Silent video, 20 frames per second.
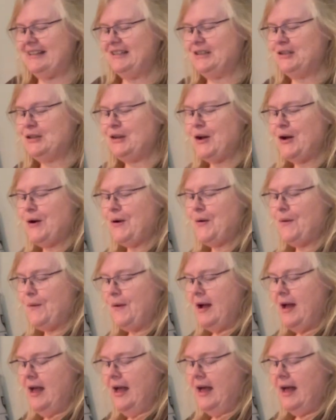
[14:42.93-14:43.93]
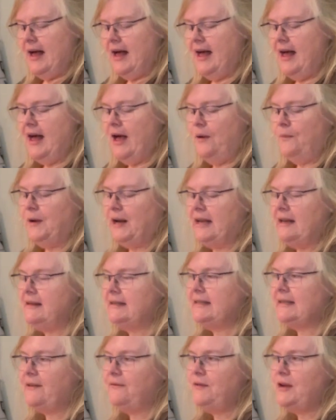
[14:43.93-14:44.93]
So what
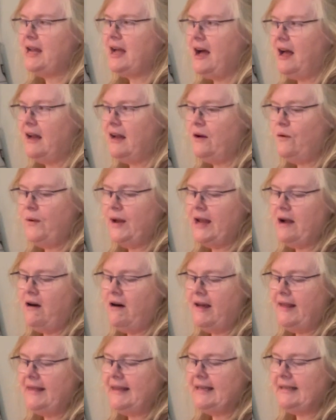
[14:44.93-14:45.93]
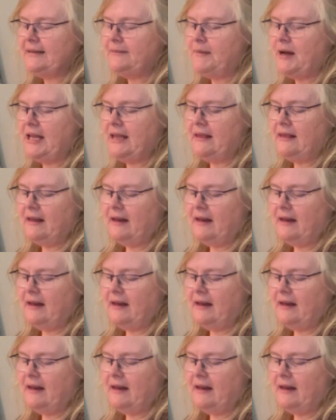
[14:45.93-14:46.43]
else have we got going on this month?